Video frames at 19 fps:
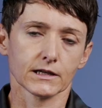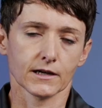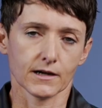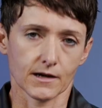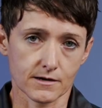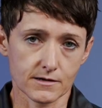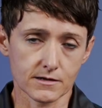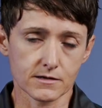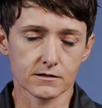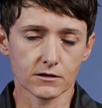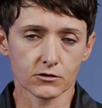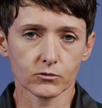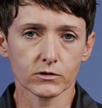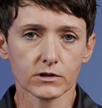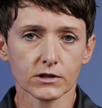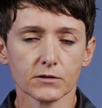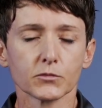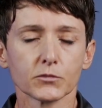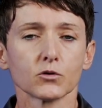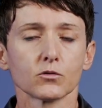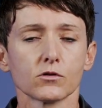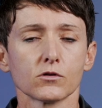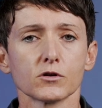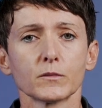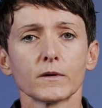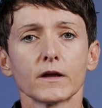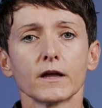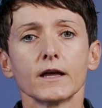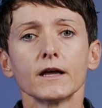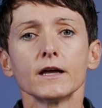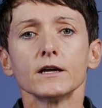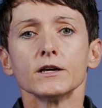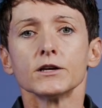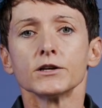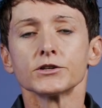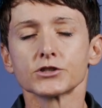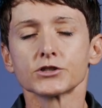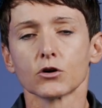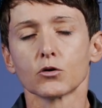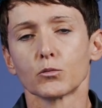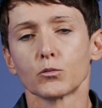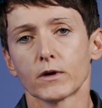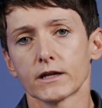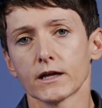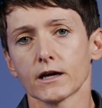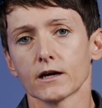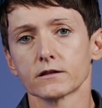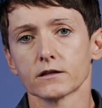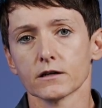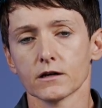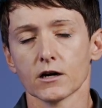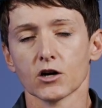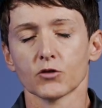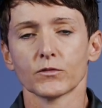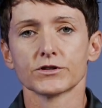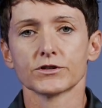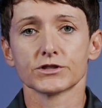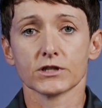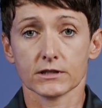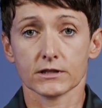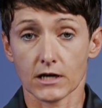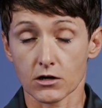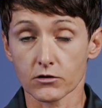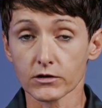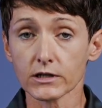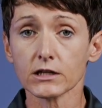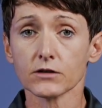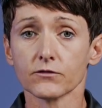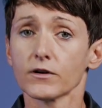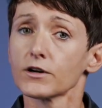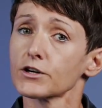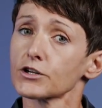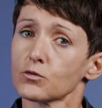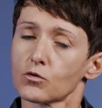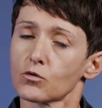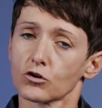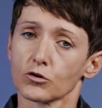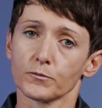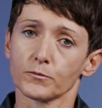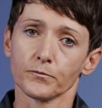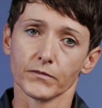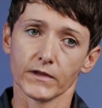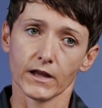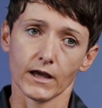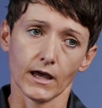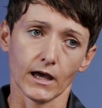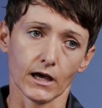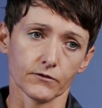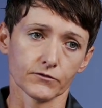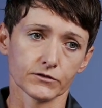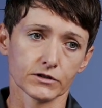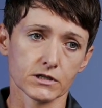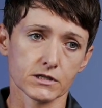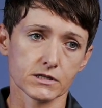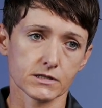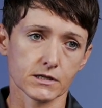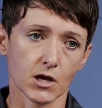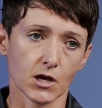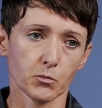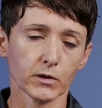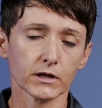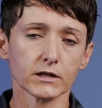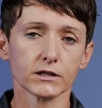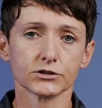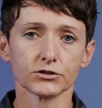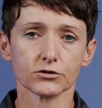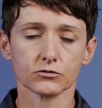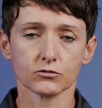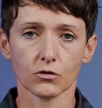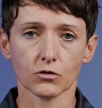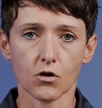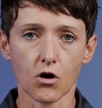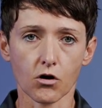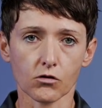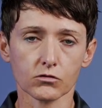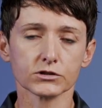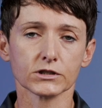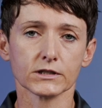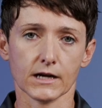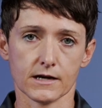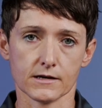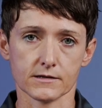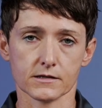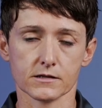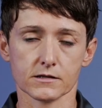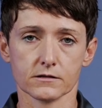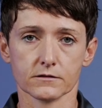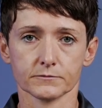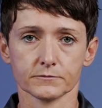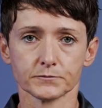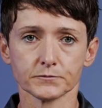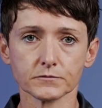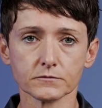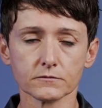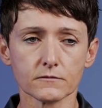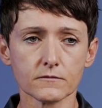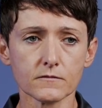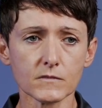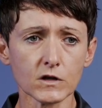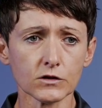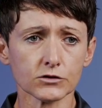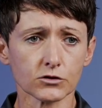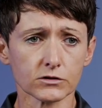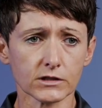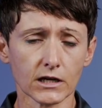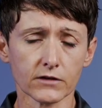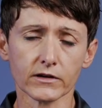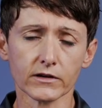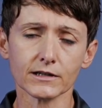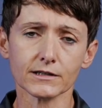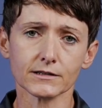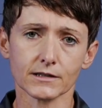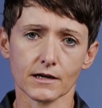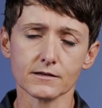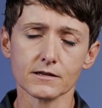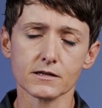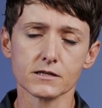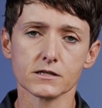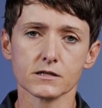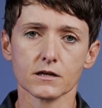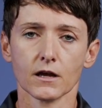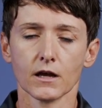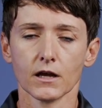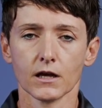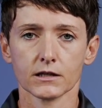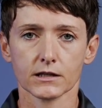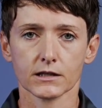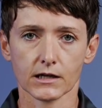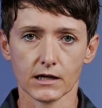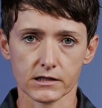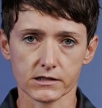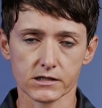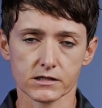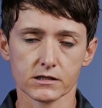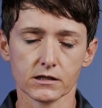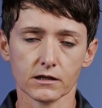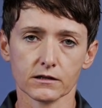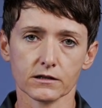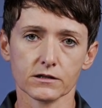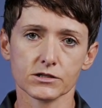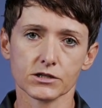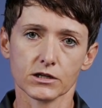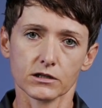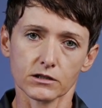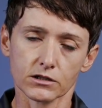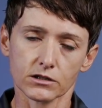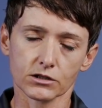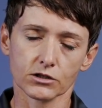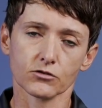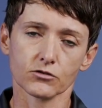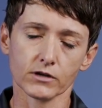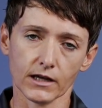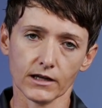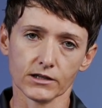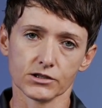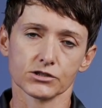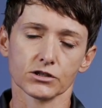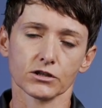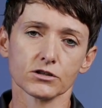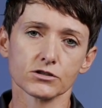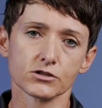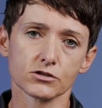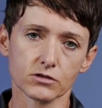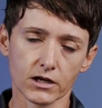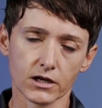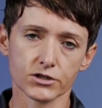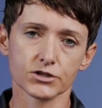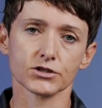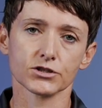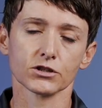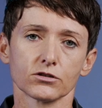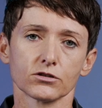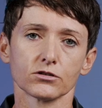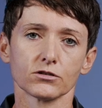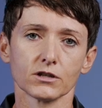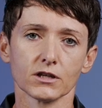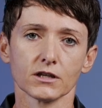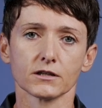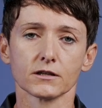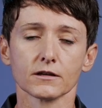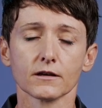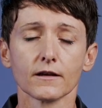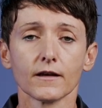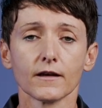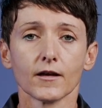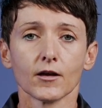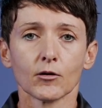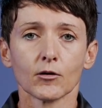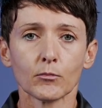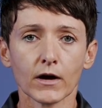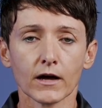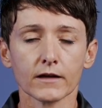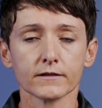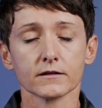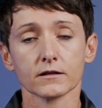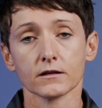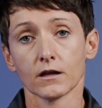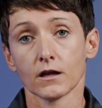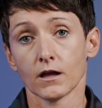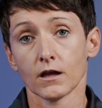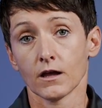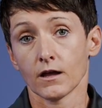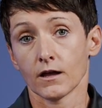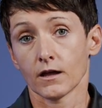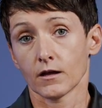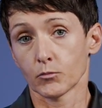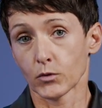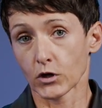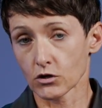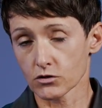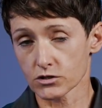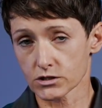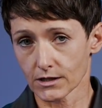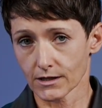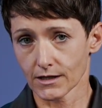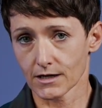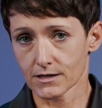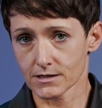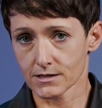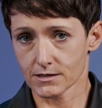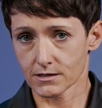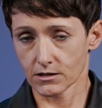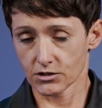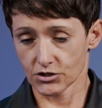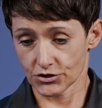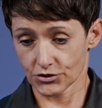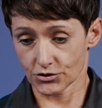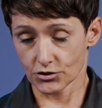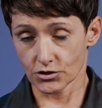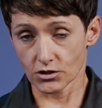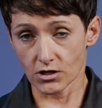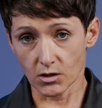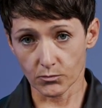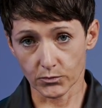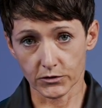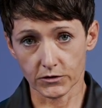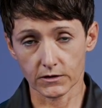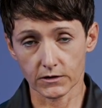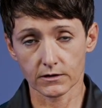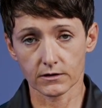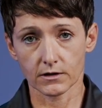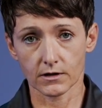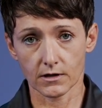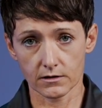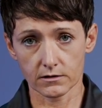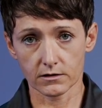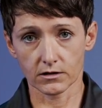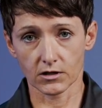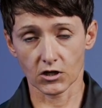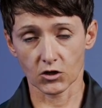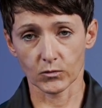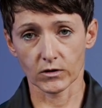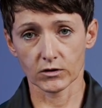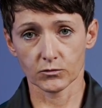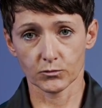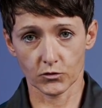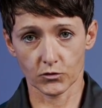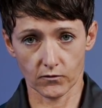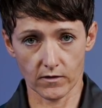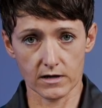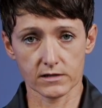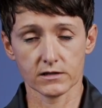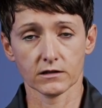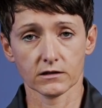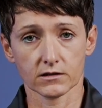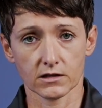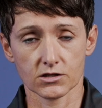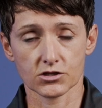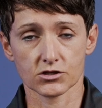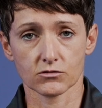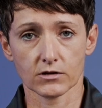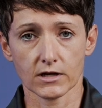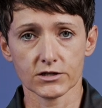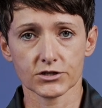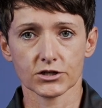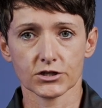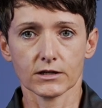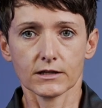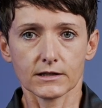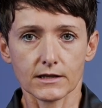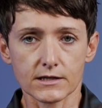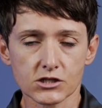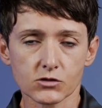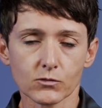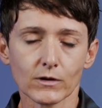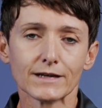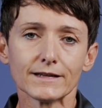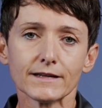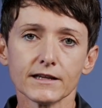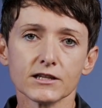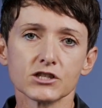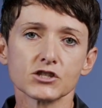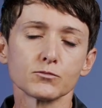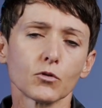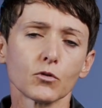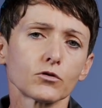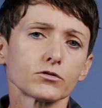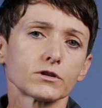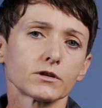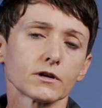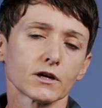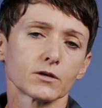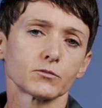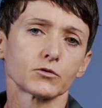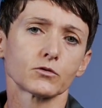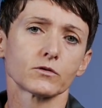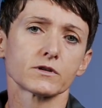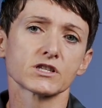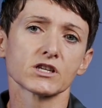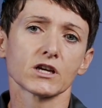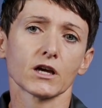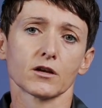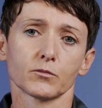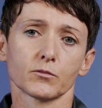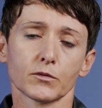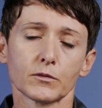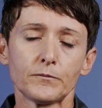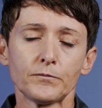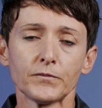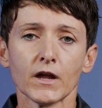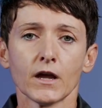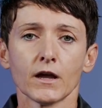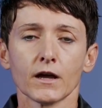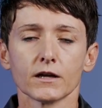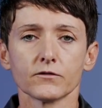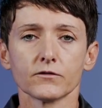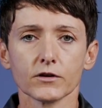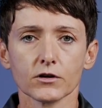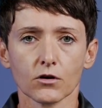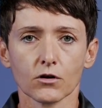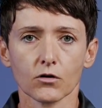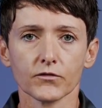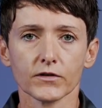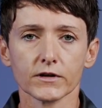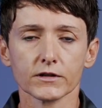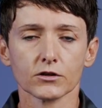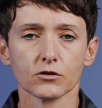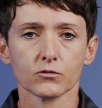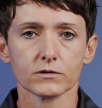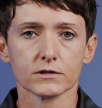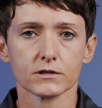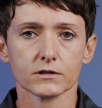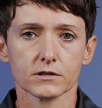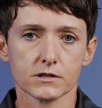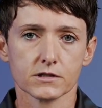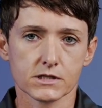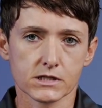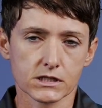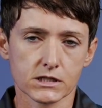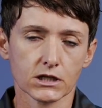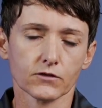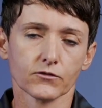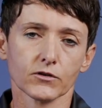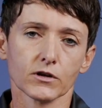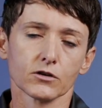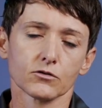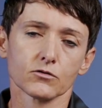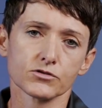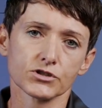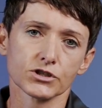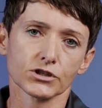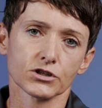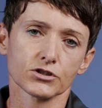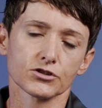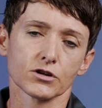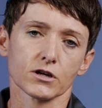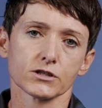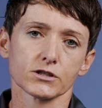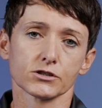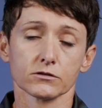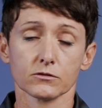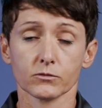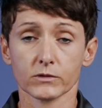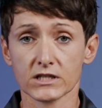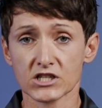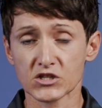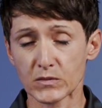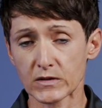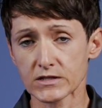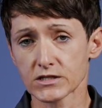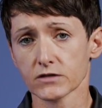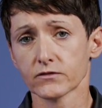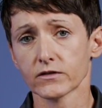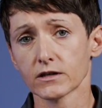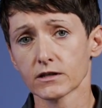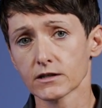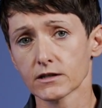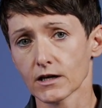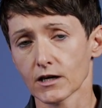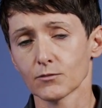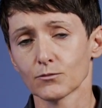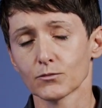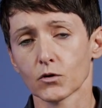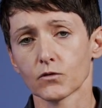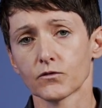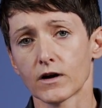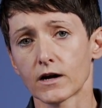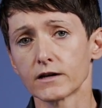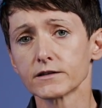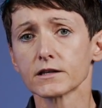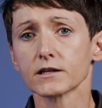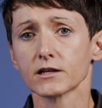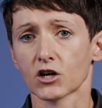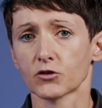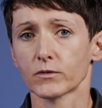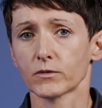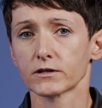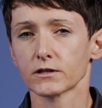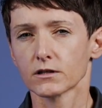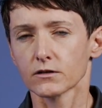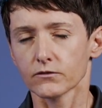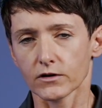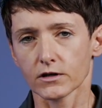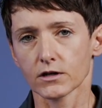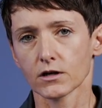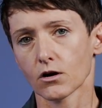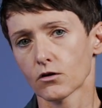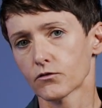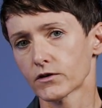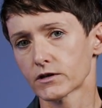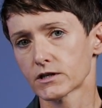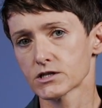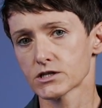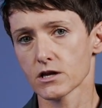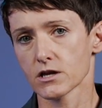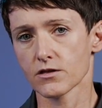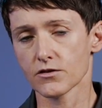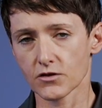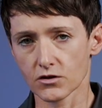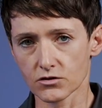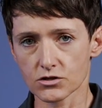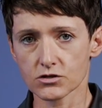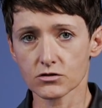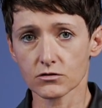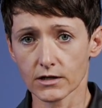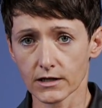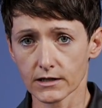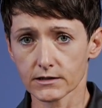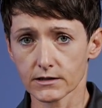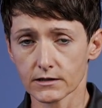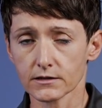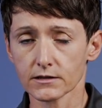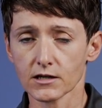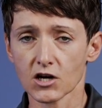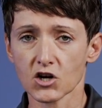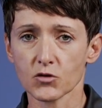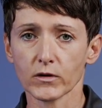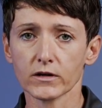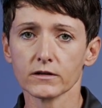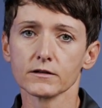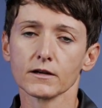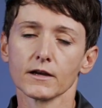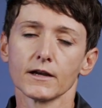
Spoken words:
gas that will keep you warm. So many undergarments that are really very warm, they have this ability to hold gas. So they are very dense, the gas stays and it creates the insulation you need. But because the gas is trapped in the undergarment, providing the insulation, it as well needs more time to escape. And very often you will see, if you are using a Drysuit with a specific type of undergarment, and very often it's a thin-sulate undergarment,